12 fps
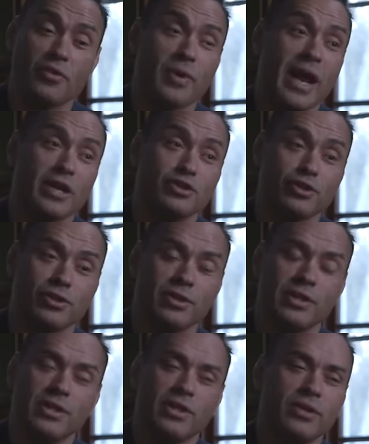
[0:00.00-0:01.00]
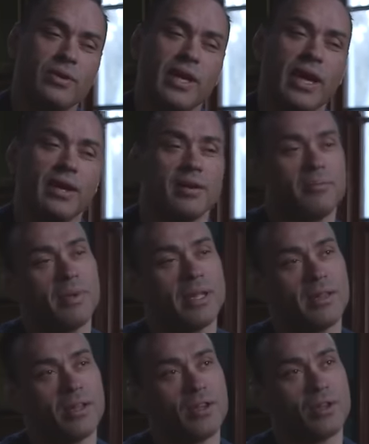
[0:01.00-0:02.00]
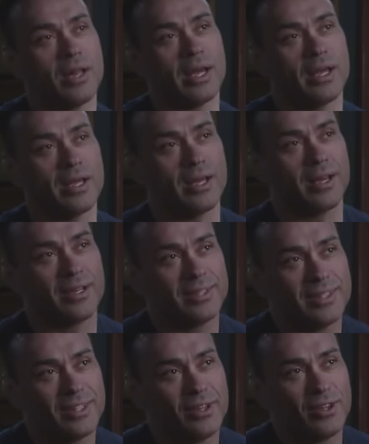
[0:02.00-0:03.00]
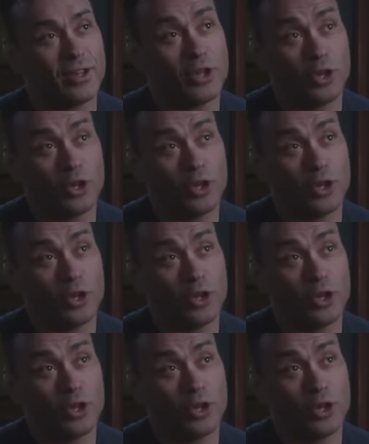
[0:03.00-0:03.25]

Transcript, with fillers: thrasher, you can't admit that you like uh, The